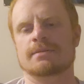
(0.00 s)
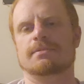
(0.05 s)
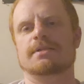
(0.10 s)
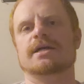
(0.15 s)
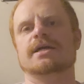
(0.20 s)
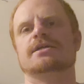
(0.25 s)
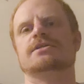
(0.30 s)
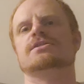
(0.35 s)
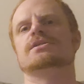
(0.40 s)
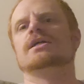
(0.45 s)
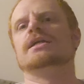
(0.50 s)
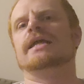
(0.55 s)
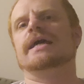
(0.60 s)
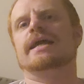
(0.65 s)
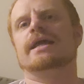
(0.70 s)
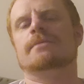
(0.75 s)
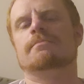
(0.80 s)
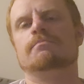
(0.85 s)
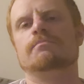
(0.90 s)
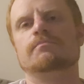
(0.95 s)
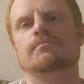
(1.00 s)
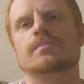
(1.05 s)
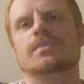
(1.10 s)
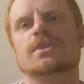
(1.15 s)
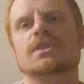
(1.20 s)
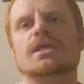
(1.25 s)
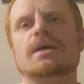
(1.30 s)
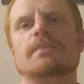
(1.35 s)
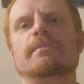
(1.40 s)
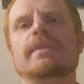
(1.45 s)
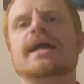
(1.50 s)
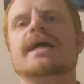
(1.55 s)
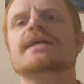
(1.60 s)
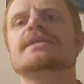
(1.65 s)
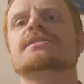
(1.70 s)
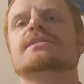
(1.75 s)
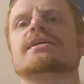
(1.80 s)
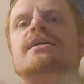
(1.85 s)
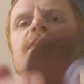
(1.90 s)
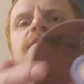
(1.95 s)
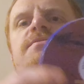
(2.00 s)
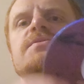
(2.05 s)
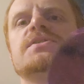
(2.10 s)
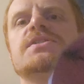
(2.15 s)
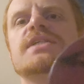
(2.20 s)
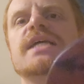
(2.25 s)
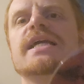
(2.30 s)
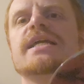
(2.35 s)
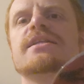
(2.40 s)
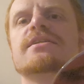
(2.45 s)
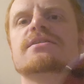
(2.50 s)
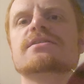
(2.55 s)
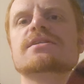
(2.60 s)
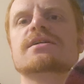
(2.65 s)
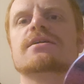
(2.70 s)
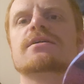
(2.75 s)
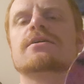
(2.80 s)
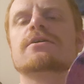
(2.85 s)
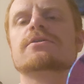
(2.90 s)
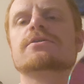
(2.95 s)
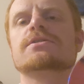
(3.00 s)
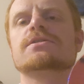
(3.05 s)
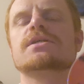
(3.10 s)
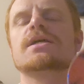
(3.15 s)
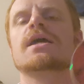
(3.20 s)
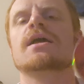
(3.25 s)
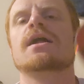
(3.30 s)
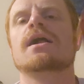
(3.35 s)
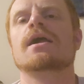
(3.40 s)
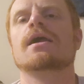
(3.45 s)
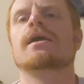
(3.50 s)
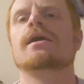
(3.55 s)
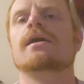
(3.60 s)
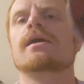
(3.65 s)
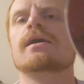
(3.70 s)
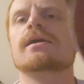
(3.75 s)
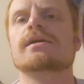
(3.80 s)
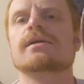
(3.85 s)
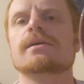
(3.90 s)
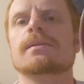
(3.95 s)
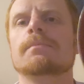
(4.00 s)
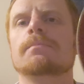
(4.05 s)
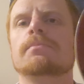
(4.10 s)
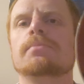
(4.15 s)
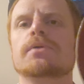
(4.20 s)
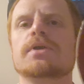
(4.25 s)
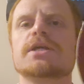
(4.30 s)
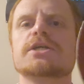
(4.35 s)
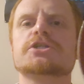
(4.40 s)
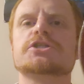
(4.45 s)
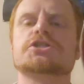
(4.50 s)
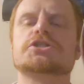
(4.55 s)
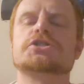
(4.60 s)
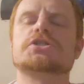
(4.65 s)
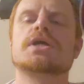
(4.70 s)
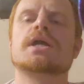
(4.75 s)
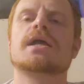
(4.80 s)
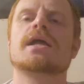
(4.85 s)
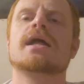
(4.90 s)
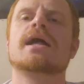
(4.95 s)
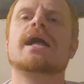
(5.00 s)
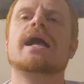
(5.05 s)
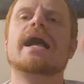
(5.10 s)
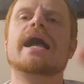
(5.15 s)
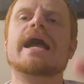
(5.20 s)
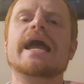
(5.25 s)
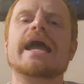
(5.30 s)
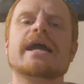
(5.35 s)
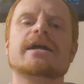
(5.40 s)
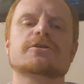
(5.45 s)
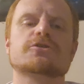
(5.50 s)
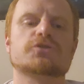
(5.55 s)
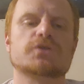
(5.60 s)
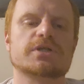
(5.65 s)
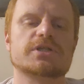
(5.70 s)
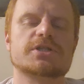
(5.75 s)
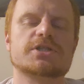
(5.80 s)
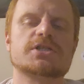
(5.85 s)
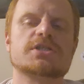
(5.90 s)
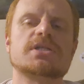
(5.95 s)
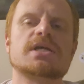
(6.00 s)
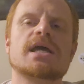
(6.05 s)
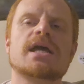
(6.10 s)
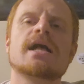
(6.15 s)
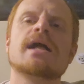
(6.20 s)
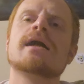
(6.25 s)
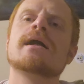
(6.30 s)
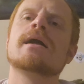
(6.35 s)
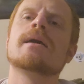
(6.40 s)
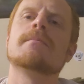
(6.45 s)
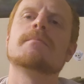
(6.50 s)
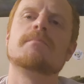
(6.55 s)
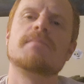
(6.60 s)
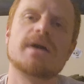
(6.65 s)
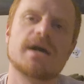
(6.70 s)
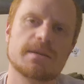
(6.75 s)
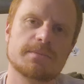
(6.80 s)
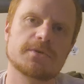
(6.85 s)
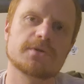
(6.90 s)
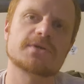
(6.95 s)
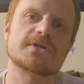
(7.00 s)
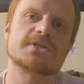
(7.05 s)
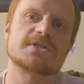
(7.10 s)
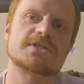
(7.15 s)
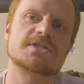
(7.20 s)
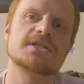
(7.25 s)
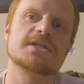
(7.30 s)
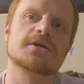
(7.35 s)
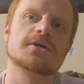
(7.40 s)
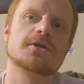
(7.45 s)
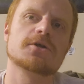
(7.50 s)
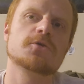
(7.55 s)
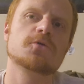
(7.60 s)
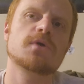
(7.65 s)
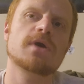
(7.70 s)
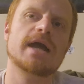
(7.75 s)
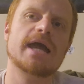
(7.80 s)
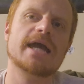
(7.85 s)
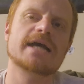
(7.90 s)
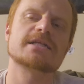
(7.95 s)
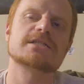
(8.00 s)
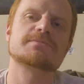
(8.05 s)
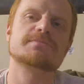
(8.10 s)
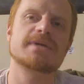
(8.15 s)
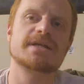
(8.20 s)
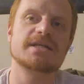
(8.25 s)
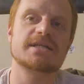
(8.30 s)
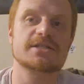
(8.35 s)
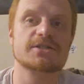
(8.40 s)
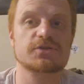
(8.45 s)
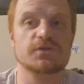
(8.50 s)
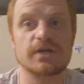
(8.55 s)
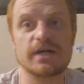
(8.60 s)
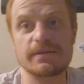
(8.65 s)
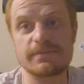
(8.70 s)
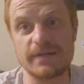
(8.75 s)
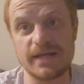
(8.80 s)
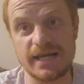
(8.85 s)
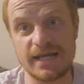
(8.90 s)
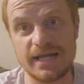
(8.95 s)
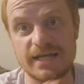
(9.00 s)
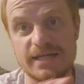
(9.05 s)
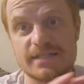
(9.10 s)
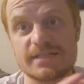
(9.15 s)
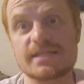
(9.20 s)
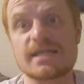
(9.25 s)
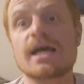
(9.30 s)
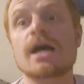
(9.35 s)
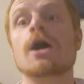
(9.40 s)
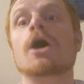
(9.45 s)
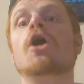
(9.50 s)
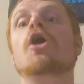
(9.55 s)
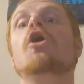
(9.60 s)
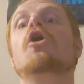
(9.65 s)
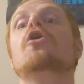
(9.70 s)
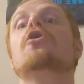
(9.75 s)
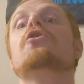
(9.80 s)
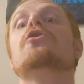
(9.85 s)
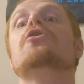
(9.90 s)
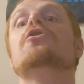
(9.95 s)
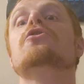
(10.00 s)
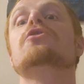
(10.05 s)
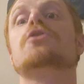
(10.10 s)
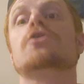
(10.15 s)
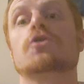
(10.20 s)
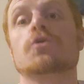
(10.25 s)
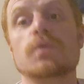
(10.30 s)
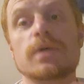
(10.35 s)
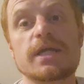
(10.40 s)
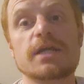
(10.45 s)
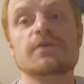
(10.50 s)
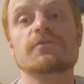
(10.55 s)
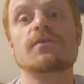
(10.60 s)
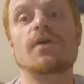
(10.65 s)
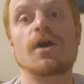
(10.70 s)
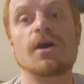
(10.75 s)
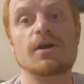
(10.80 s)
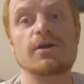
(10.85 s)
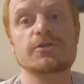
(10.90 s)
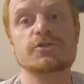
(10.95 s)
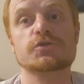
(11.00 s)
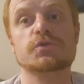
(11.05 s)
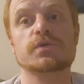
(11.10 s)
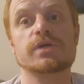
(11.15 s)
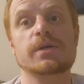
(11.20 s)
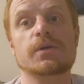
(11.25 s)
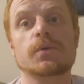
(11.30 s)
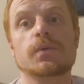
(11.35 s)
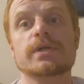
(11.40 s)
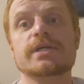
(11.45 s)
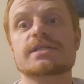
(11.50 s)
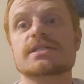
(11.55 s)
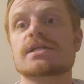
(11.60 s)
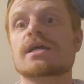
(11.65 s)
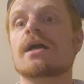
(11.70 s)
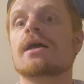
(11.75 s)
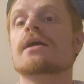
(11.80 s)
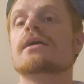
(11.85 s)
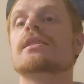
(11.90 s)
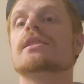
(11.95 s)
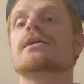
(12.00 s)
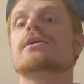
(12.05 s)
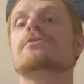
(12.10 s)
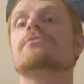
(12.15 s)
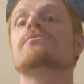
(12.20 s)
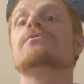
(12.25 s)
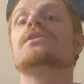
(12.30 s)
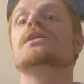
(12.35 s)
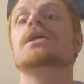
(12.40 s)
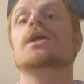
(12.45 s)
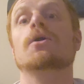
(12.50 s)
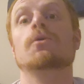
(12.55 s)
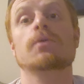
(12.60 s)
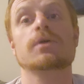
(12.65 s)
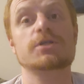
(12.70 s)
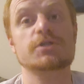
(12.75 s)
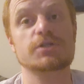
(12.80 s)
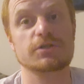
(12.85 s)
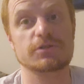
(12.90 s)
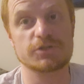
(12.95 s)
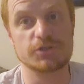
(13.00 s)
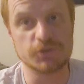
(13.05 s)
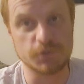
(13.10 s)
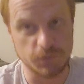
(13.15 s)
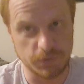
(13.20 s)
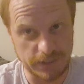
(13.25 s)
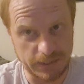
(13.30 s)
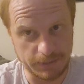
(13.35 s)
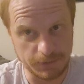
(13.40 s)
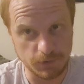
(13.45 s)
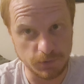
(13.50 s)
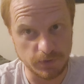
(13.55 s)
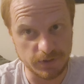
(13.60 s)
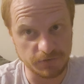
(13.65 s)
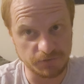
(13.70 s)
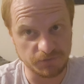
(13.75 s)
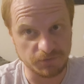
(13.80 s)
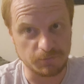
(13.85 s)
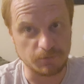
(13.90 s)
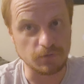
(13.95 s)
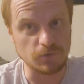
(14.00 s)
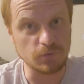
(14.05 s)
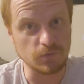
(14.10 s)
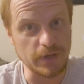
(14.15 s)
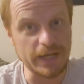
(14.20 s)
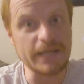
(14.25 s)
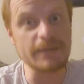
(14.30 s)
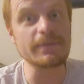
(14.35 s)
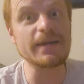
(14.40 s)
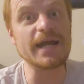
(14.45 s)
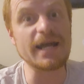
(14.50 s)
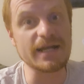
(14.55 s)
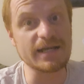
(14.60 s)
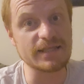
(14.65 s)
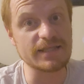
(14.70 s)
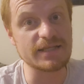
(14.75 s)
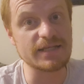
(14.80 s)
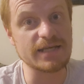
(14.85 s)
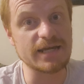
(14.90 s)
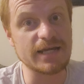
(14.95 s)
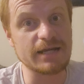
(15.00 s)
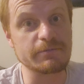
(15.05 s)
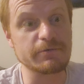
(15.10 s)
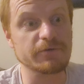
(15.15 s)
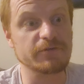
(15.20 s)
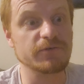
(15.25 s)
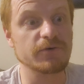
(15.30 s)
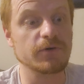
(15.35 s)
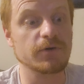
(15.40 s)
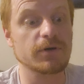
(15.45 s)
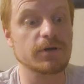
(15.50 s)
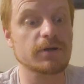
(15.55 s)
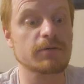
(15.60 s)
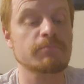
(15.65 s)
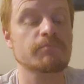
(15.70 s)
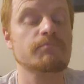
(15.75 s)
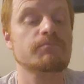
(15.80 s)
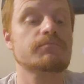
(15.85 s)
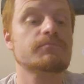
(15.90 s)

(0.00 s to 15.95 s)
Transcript: Black Sunday, The Mask of Satan, stars British actress Barbara Steele, who has been described as the queen of all scream queens. The original scream queen from way back in the day before